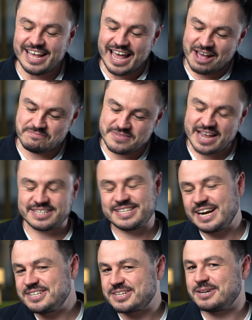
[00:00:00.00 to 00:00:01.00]
Now,
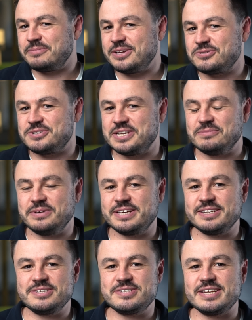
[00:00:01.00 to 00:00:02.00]
today's going to be interesting
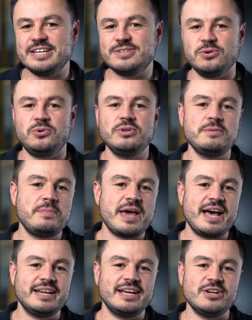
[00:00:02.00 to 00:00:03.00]
because it's all
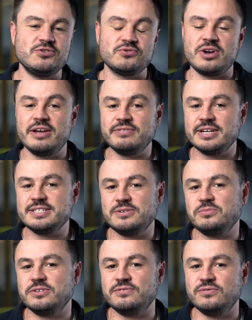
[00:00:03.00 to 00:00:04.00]
about a drive I
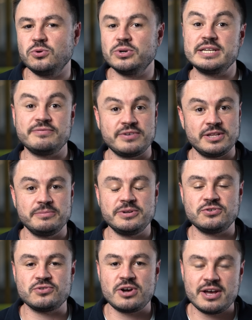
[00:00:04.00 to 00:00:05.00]
did with Ford, a development
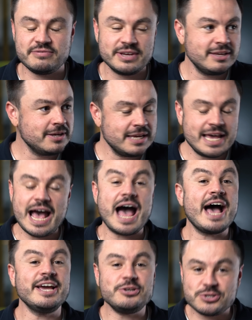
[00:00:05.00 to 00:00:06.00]
drive
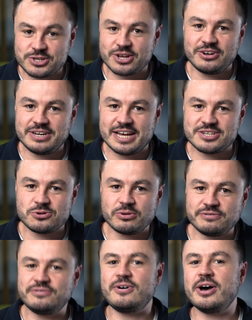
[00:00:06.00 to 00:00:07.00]
ages ago now. So we've
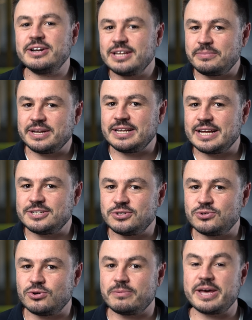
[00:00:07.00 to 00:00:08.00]
finally been allowed to
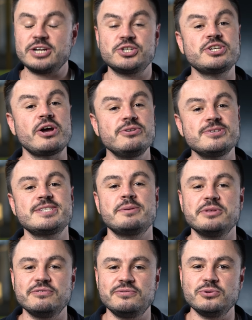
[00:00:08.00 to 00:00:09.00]
talk about it, show you some
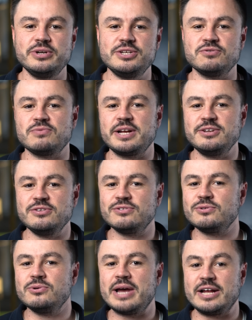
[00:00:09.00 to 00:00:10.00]
of the footage and run you
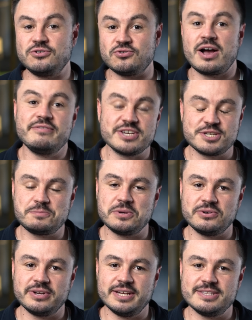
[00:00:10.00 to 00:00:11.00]
through our drive
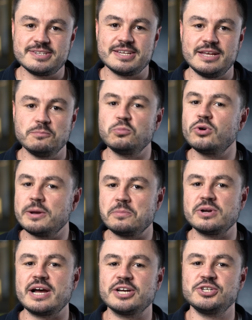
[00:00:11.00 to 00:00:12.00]
experience in
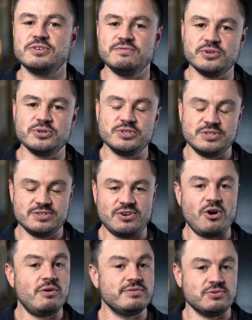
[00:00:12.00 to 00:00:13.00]
pre-production versions
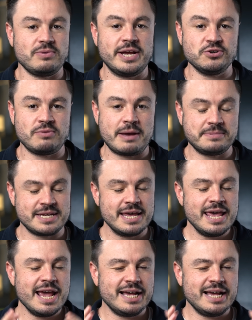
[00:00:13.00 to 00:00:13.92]
of the Ranger Raptor.